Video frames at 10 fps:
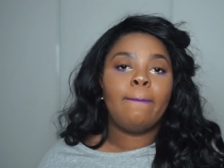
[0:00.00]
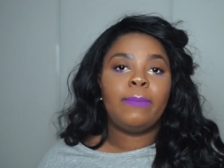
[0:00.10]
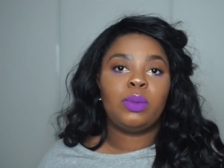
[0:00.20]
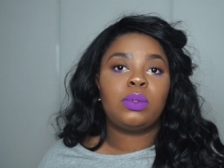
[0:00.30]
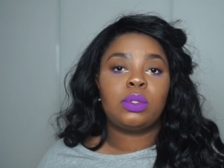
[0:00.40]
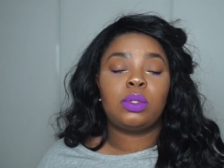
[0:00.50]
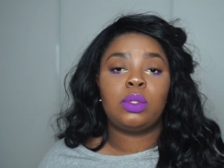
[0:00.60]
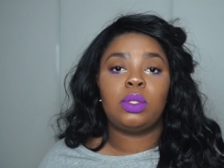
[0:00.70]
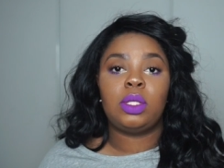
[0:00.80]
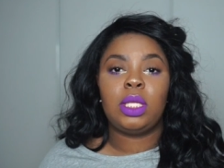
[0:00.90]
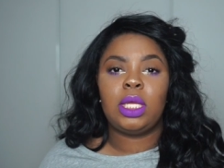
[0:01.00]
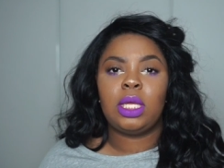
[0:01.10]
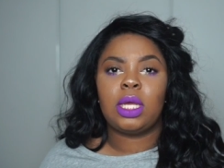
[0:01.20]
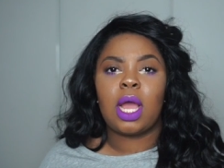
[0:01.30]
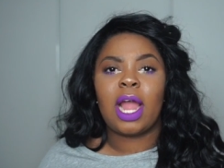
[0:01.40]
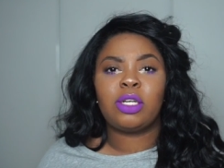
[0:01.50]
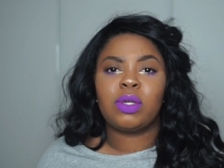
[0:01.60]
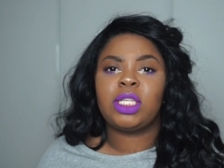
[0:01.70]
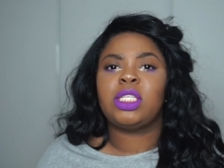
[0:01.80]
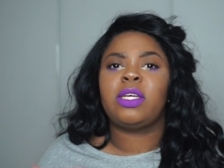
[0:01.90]
Boost the
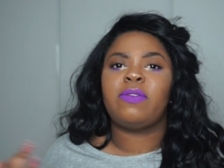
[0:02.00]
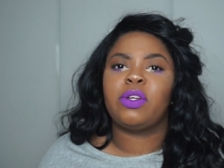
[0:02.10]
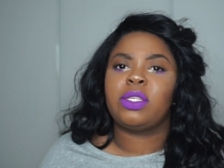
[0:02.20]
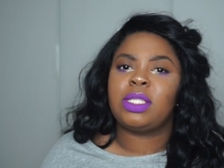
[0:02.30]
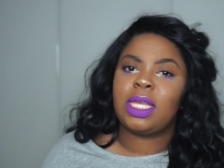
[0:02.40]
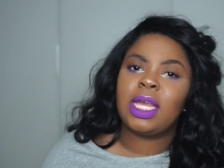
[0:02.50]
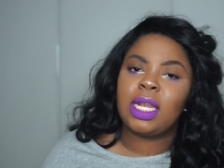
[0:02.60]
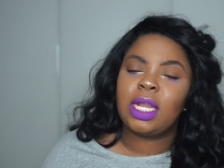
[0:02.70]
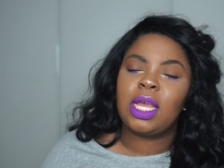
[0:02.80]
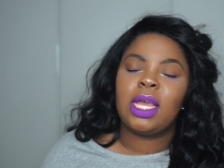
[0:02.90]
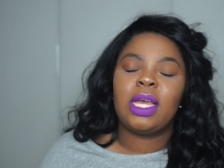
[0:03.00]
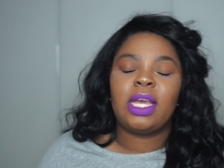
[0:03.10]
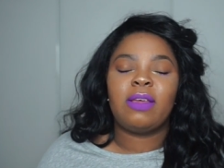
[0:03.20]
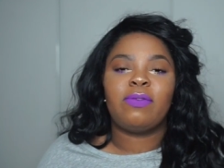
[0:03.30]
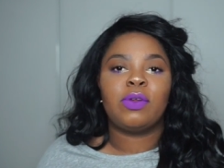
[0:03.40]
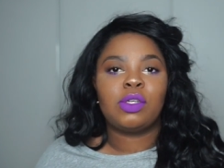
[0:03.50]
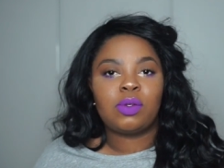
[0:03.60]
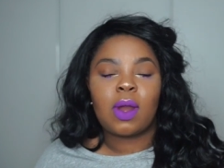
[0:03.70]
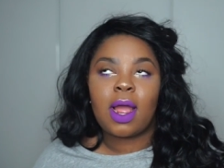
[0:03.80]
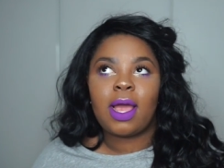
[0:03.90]
hydration of your skin if you're
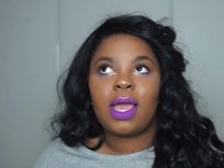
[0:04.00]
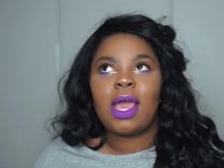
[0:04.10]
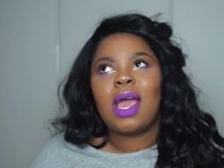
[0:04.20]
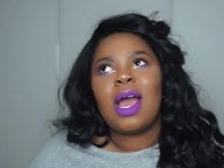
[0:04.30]
dry